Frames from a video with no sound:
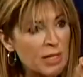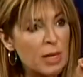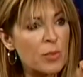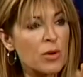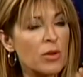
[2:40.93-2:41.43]

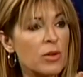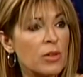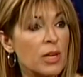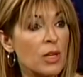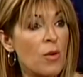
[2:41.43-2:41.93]
deeper,
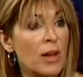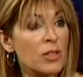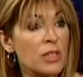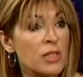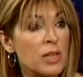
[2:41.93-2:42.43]
can you
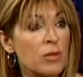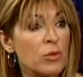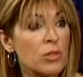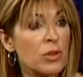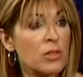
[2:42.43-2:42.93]
actually see
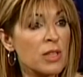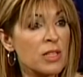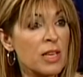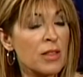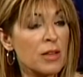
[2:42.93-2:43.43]
results in the
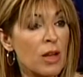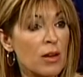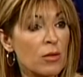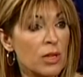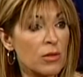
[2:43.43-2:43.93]
skin that
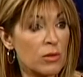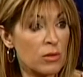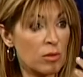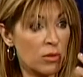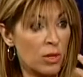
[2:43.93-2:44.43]
not only,
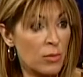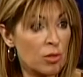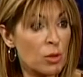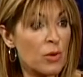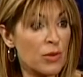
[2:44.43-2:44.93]
you know,
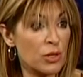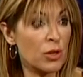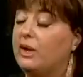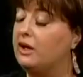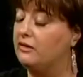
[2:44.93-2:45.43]
superficial
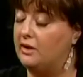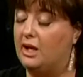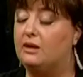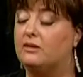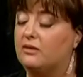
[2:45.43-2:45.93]
color changes? We can
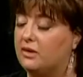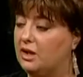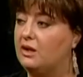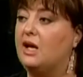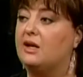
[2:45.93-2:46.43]
tighten
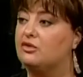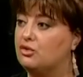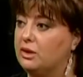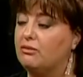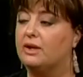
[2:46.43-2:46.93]
skin and
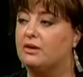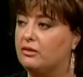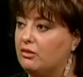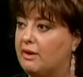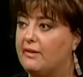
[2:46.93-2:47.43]
treat
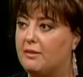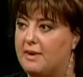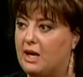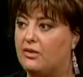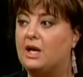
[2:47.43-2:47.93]
wrinkles around the
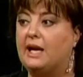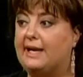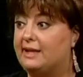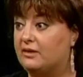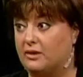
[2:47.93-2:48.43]
mouth,
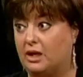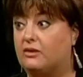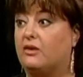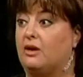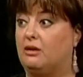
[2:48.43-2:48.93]
and that's not
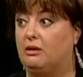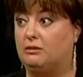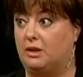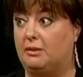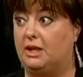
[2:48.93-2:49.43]
subtle.
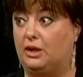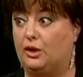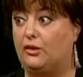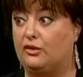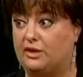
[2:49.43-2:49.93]
I mean, you
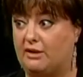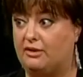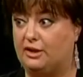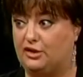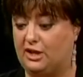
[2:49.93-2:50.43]
know, there are
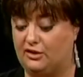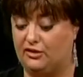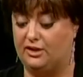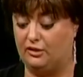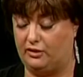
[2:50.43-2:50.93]
definitely changes,
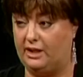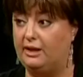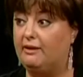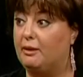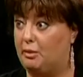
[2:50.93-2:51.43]
and there's a
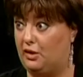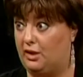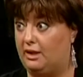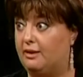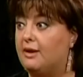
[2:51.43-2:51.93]
healing
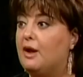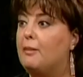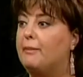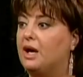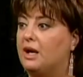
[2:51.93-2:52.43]
period,
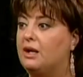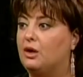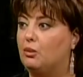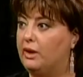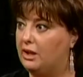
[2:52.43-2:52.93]
but
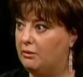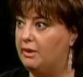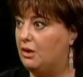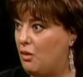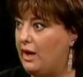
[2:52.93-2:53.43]
we can be
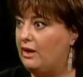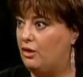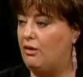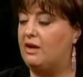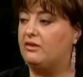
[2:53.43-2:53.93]
quite
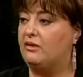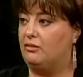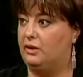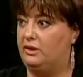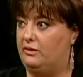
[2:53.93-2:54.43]
aggressive
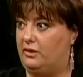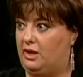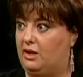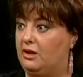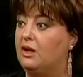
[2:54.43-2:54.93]
with the
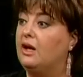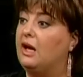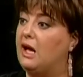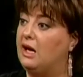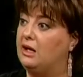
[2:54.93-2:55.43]
skin.
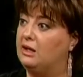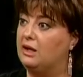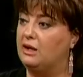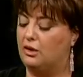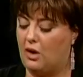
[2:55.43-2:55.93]
And
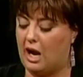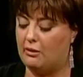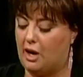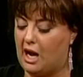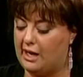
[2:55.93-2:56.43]
you know,
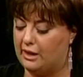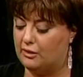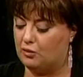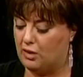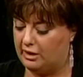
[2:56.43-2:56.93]
I
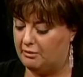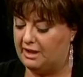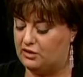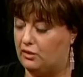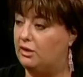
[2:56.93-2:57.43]
want to
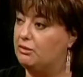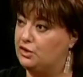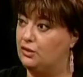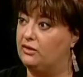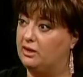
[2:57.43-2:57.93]
make sure that we're
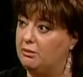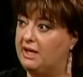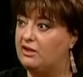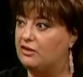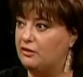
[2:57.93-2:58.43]
choosing the
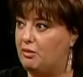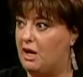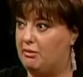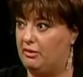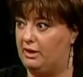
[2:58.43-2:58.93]
patients
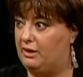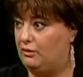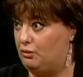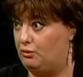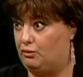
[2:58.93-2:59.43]
properly, because